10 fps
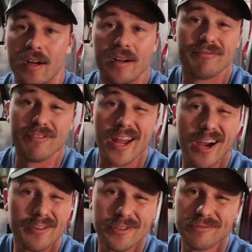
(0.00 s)
for
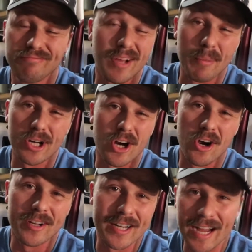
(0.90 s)
now, dude, I'm going to
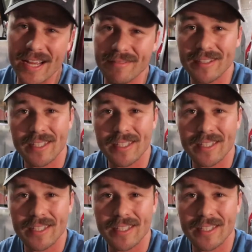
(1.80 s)
call it a night.